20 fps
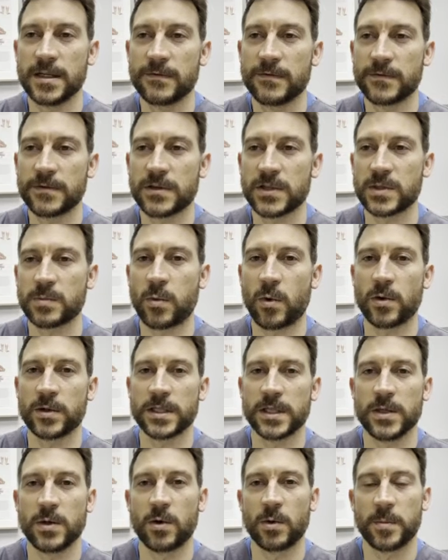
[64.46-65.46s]
for the sport
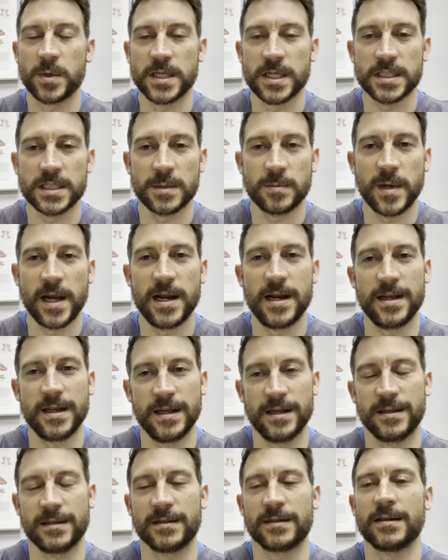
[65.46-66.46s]
that you are participating
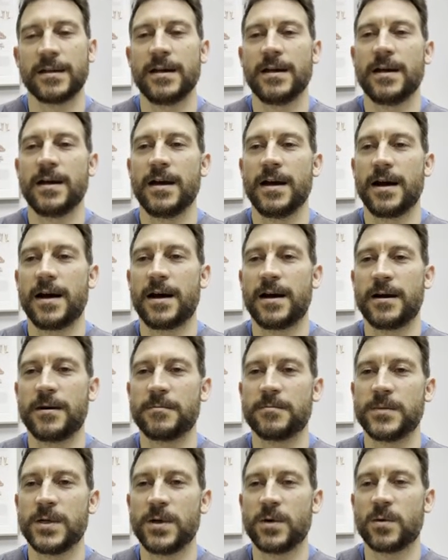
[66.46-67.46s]
in.
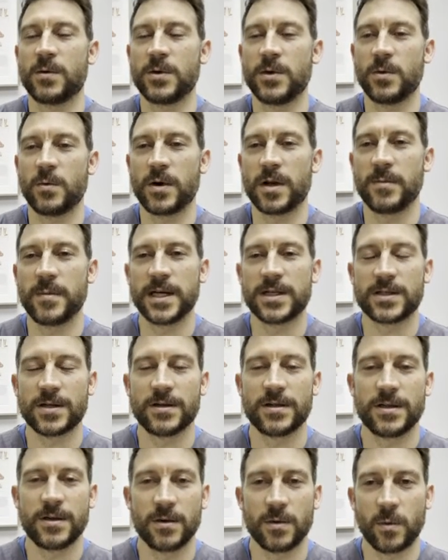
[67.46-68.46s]
You want to make sure
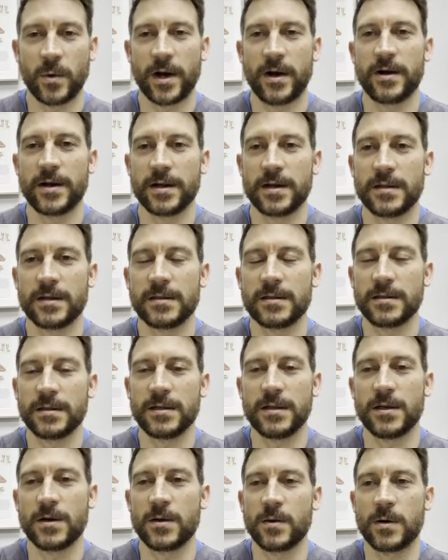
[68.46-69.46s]
that you're wearing a
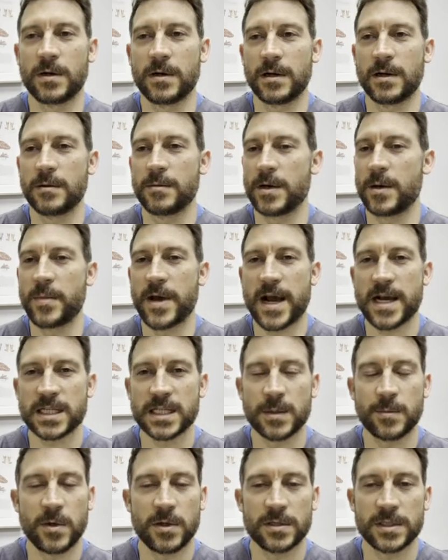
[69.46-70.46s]

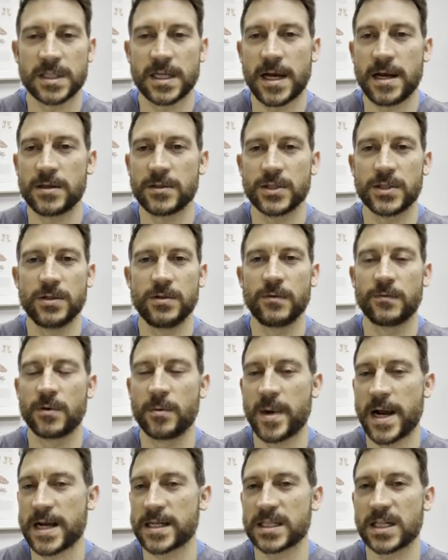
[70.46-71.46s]
basketball style shoe for
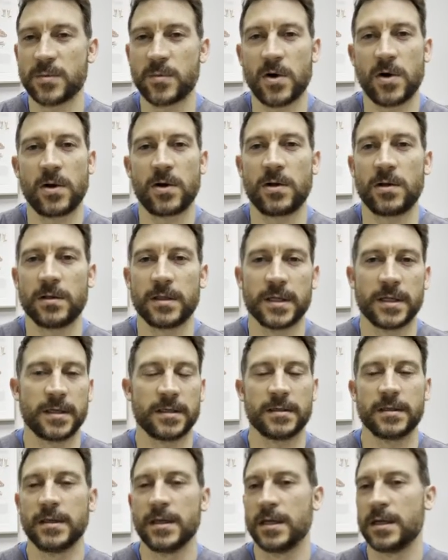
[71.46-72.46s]
basketball and
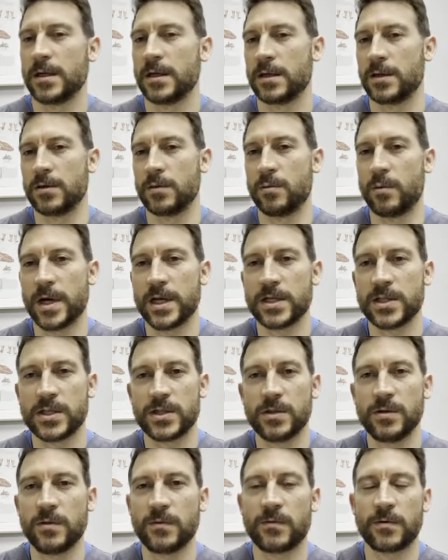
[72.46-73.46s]
a good running
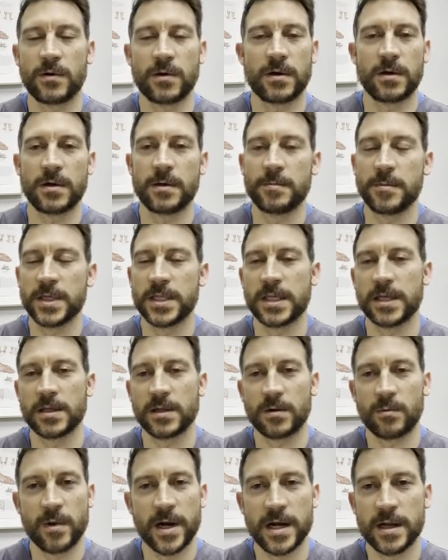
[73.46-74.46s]
shoe for a
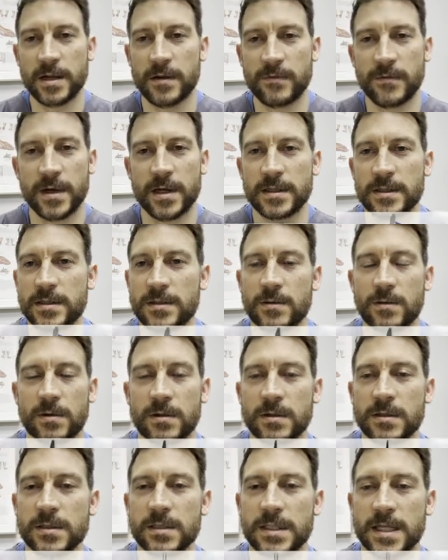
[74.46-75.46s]
particular running event
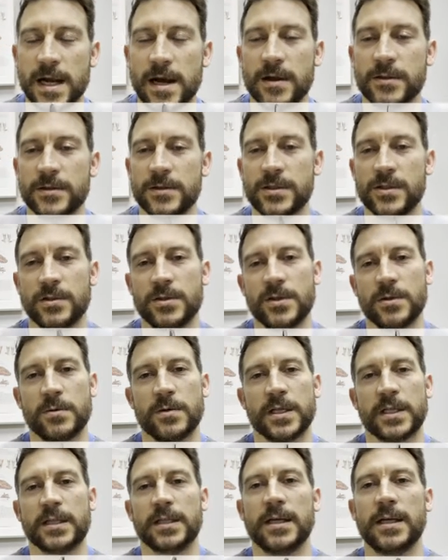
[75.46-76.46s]
or style that you're
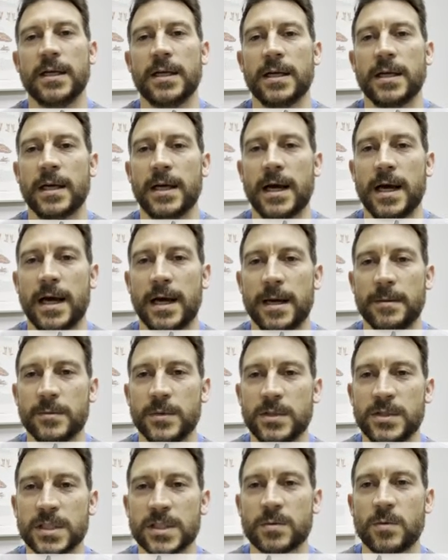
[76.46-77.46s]
doing.
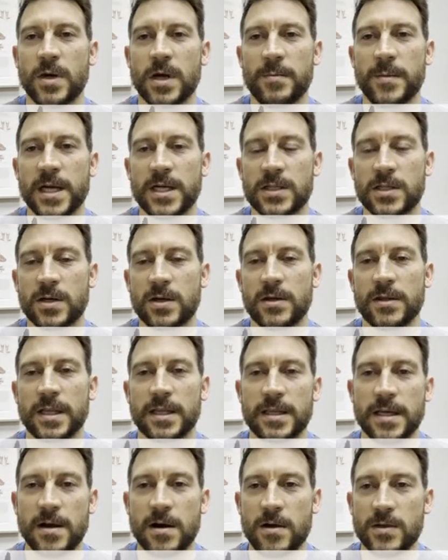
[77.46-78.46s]
You just want to make sure
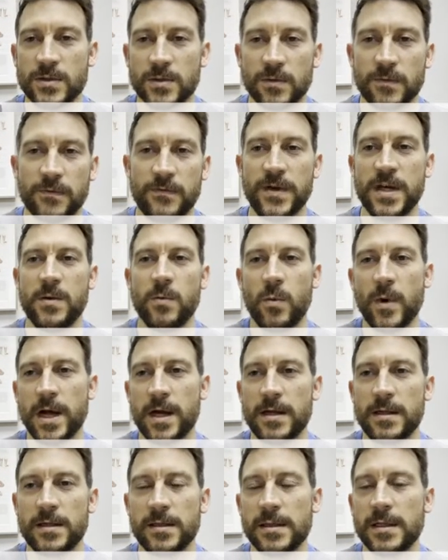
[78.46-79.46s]
that they also fit
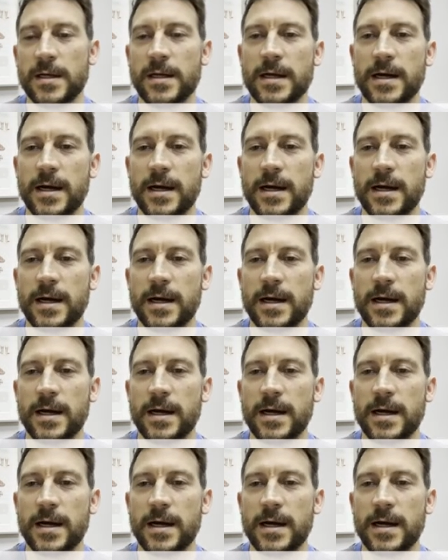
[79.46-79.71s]
well,